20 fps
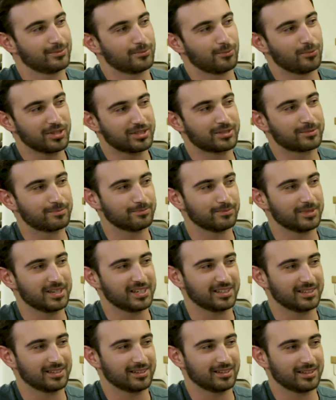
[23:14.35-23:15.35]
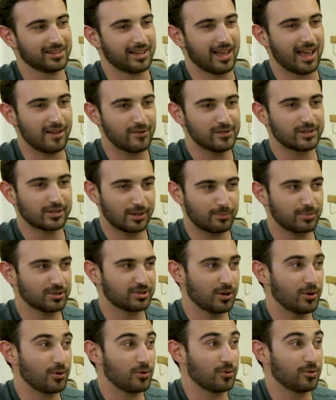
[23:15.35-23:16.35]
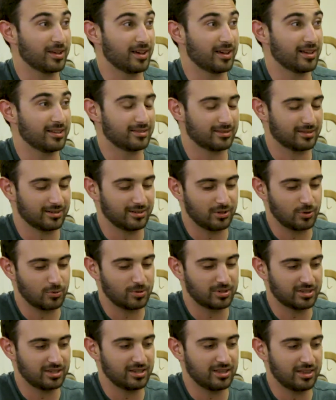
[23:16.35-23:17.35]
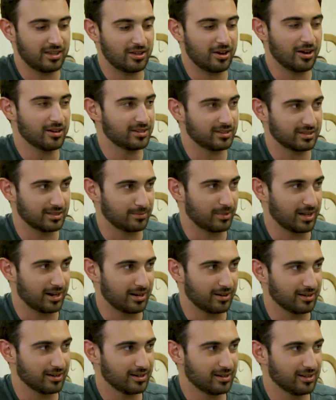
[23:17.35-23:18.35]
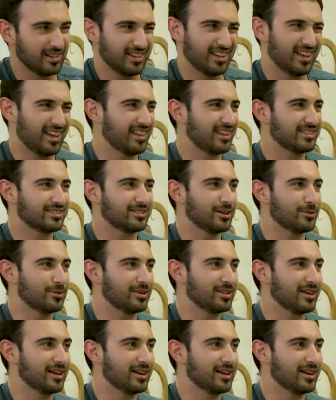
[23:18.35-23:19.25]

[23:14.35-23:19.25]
what's like every single episode. It's you see the autism there. Yeah, and that's not real